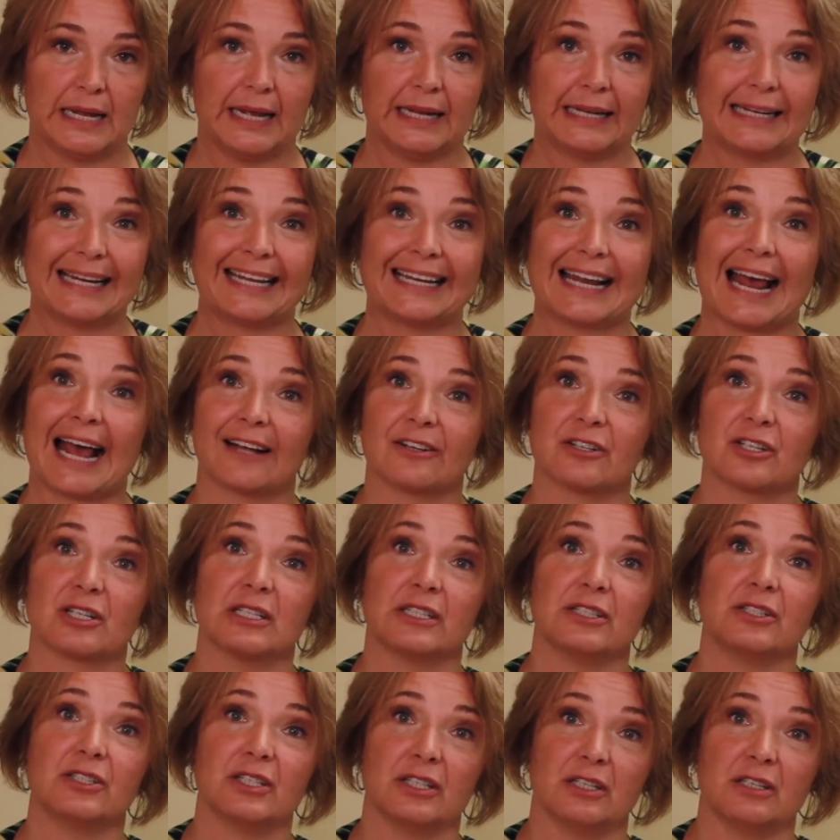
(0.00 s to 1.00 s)
and it
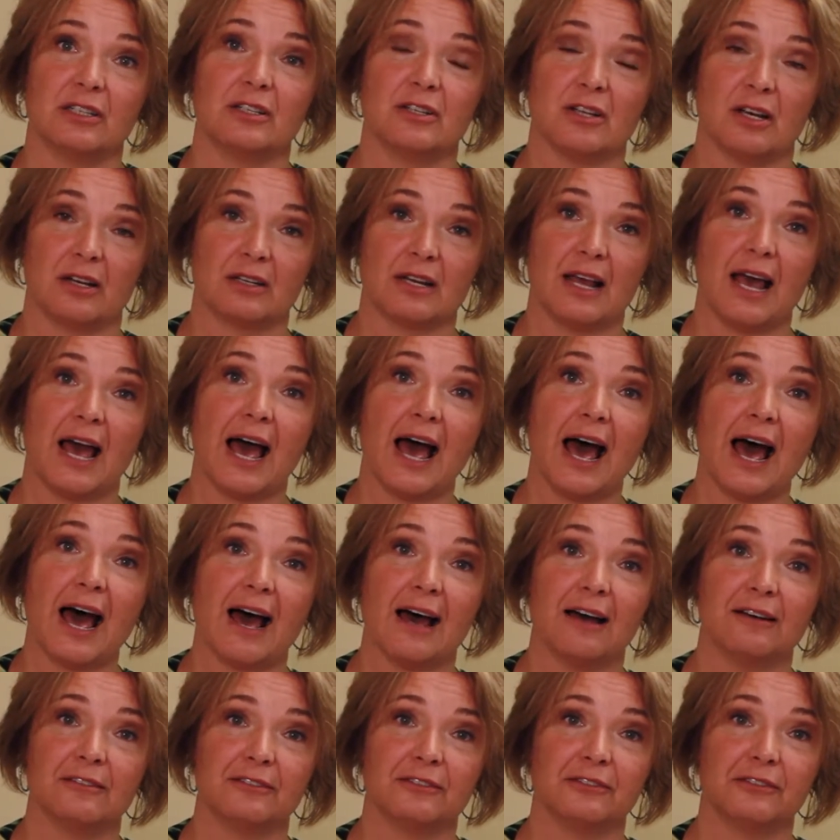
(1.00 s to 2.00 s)
actually did not
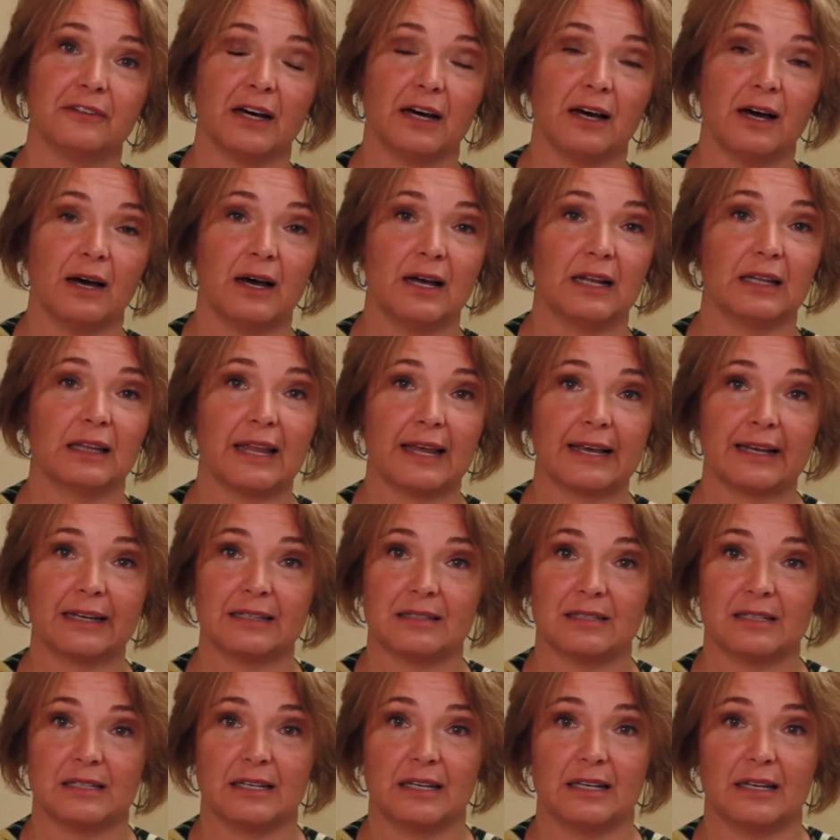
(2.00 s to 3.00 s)
have a
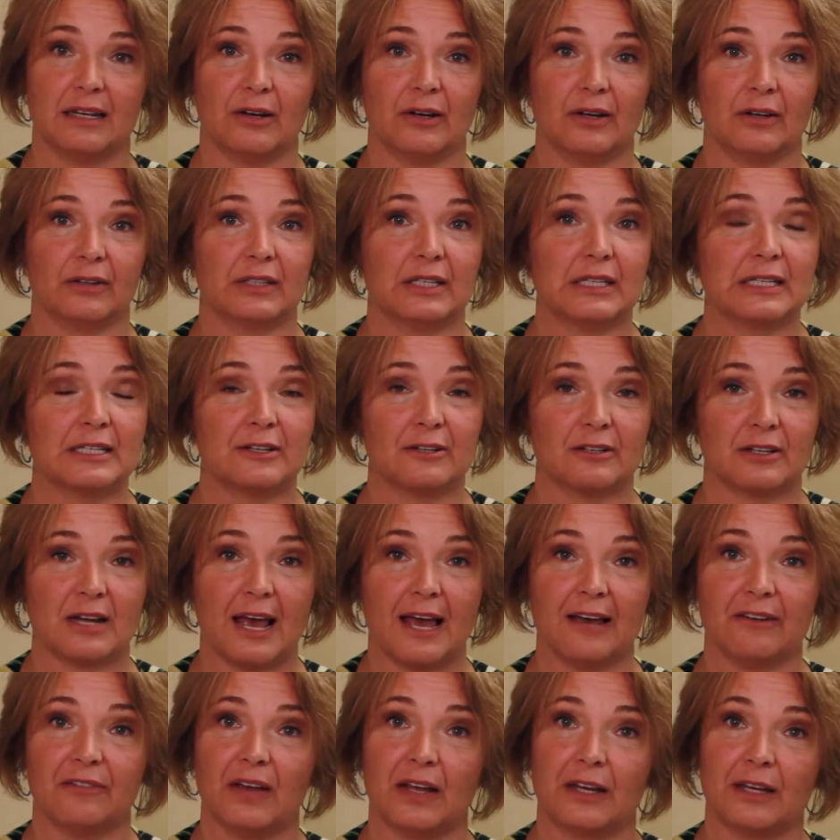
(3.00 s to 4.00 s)
legacy and did not
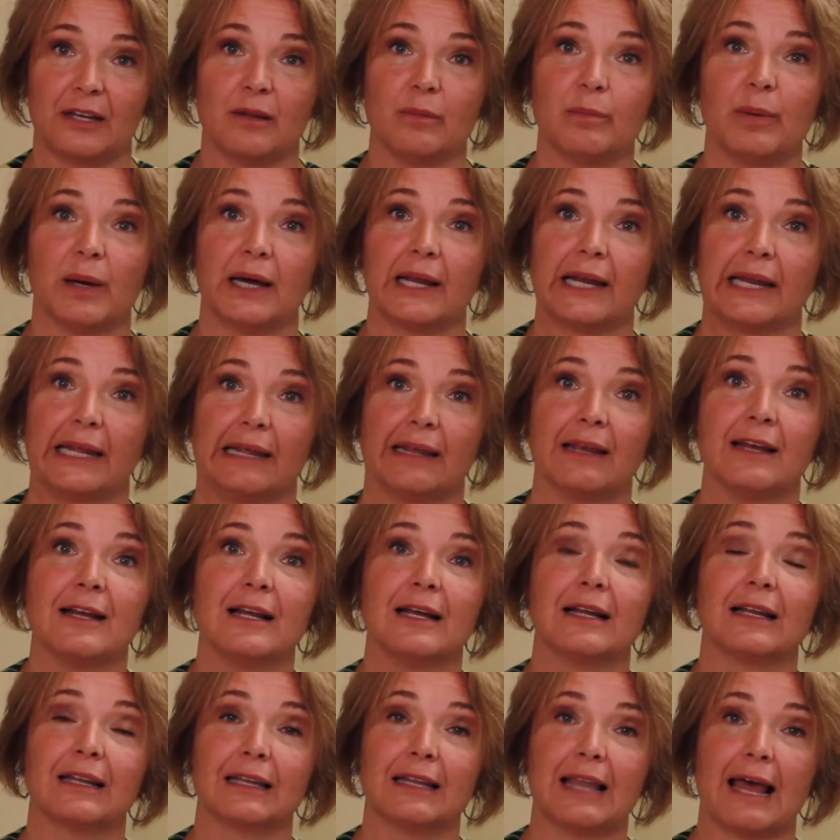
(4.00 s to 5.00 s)
have anybody
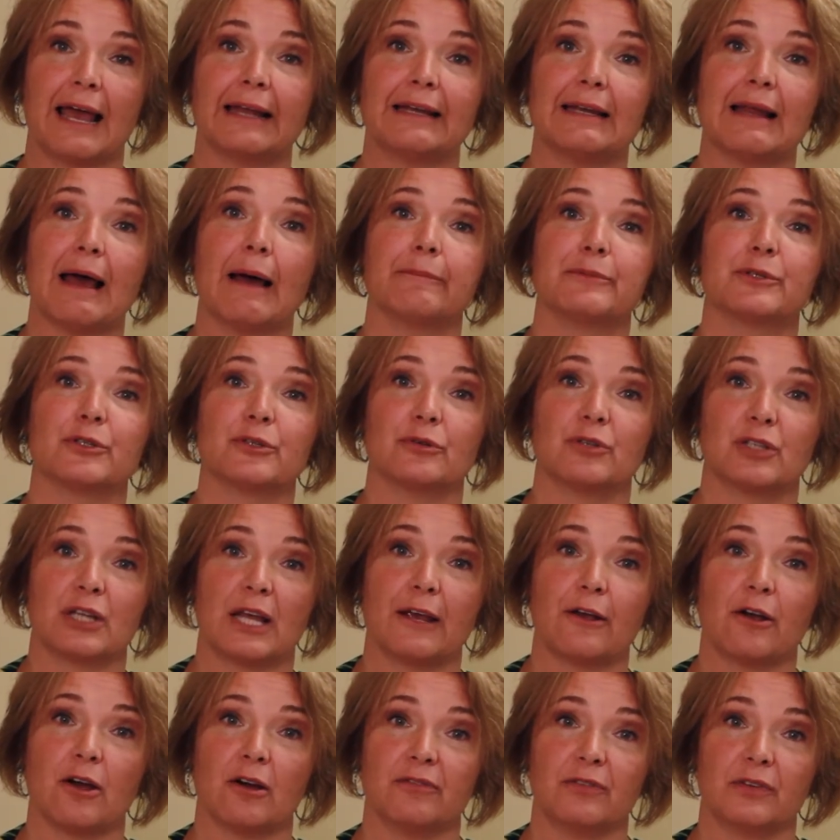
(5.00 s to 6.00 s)
line up to
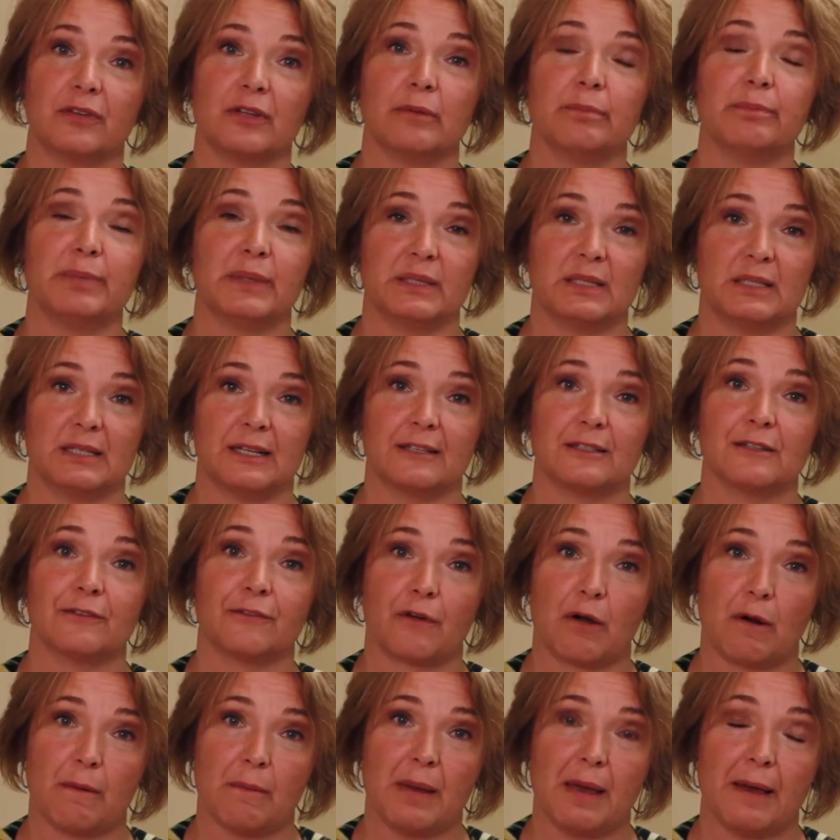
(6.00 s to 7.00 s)
take over the business
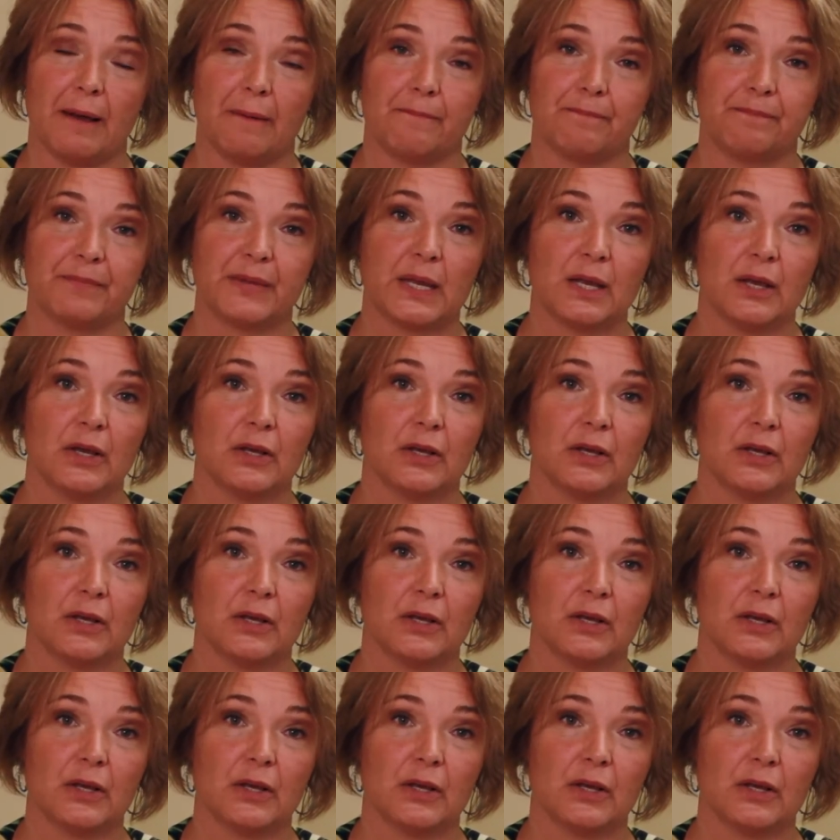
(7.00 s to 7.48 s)
from him.